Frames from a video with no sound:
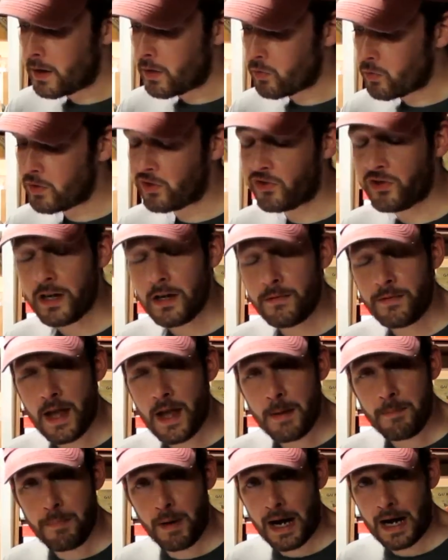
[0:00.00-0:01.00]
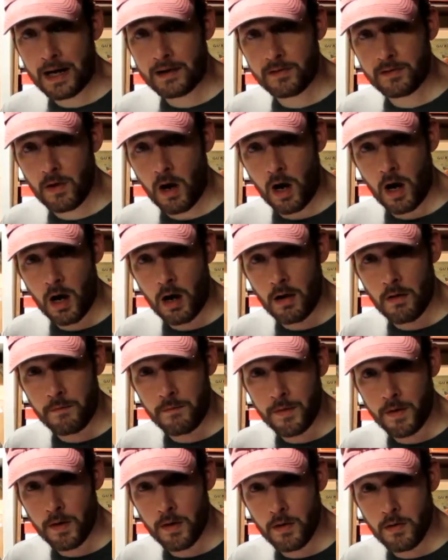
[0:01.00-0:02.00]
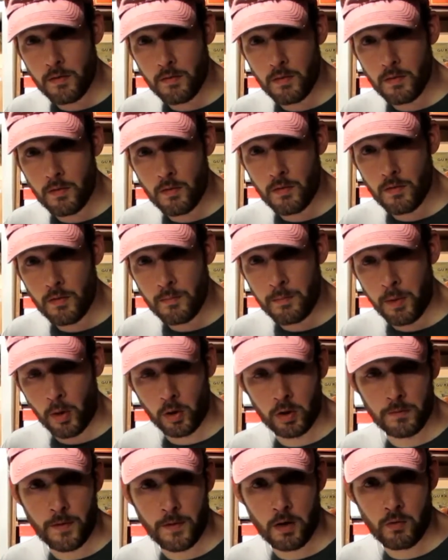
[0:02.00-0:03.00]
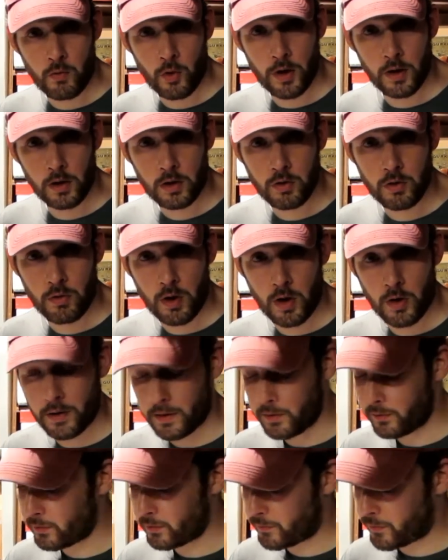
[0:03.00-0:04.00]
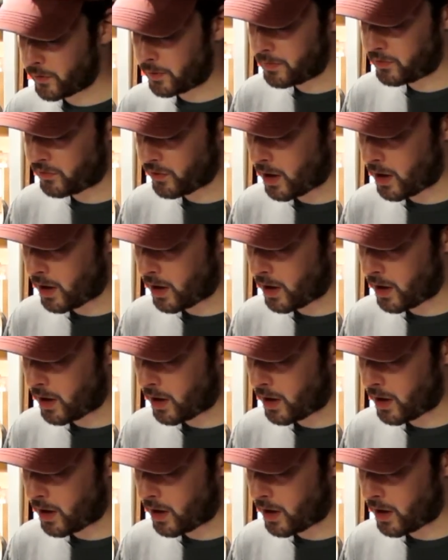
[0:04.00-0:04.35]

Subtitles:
received a box of Bolivar Royal Coronas from his